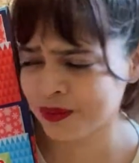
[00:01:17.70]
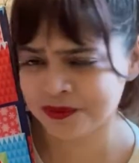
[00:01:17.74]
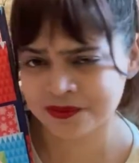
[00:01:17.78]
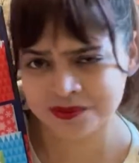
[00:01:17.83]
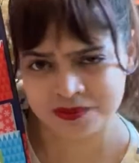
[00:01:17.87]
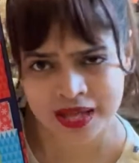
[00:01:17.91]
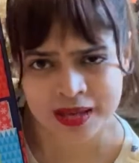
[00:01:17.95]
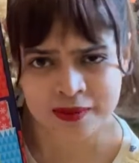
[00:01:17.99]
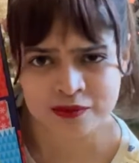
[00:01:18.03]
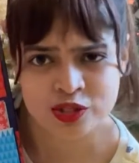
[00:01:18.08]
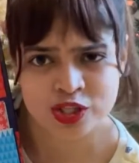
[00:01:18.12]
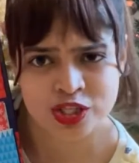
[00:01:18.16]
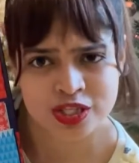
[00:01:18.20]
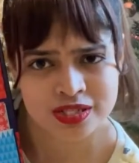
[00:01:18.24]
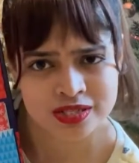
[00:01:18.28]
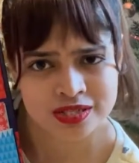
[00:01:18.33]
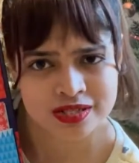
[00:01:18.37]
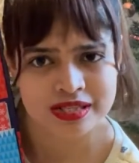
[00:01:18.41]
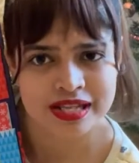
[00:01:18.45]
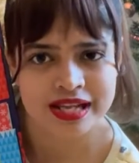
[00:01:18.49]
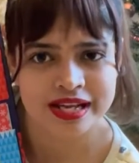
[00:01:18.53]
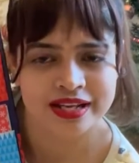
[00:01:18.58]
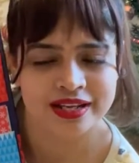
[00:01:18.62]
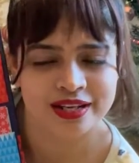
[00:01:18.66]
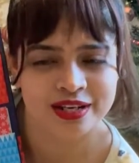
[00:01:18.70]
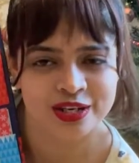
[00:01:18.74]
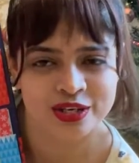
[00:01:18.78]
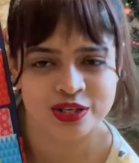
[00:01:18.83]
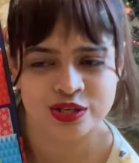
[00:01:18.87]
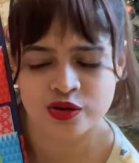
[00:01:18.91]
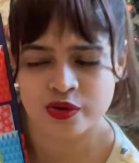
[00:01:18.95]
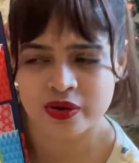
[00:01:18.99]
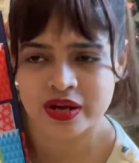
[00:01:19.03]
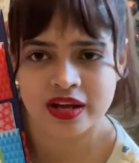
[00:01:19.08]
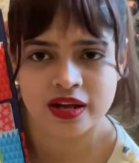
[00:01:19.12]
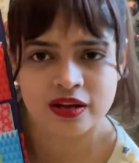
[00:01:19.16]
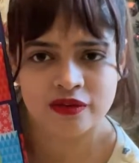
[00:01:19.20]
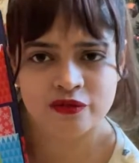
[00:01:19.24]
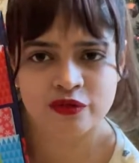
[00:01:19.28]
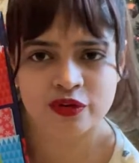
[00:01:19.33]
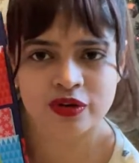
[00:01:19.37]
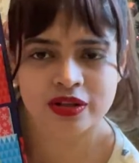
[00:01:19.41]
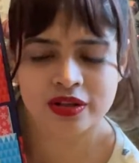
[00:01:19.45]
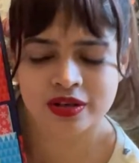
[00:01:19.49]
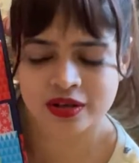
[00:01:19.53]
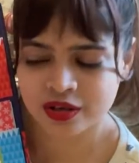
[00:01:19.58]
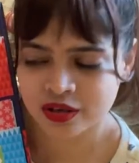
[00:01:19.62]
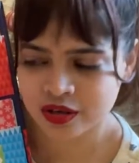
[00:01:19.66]
I'm just like doing it for
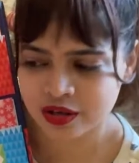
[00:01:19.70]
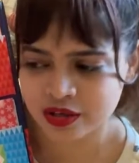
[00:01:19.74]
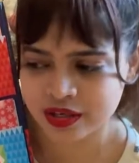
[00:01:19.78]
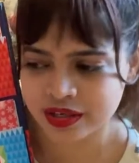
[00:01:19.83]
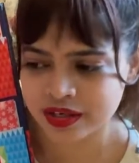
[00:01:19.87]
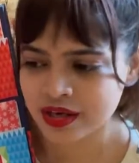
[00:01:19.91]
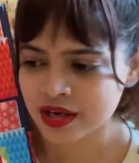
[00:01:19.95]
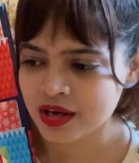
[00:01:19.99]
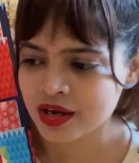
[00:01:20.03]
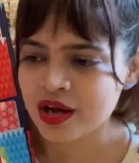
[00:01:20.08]
the good